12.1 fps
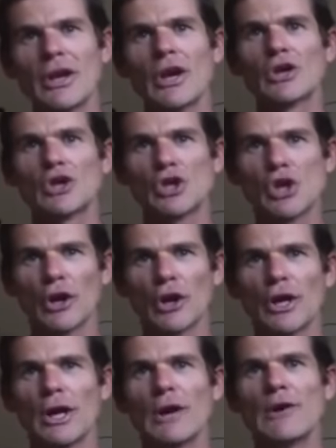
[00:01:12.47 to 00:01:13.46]
a
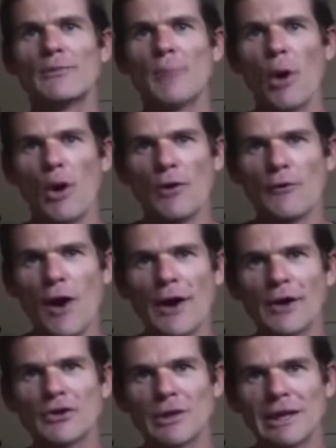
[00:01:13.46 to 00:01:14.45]
shot of
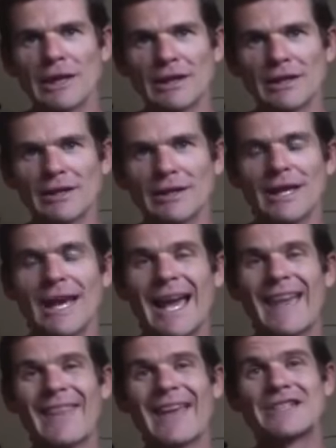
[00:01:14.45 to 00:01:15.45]
bovine adrenaline
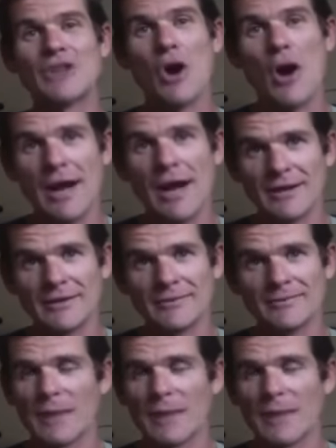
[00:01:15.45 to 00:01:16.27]
and they died.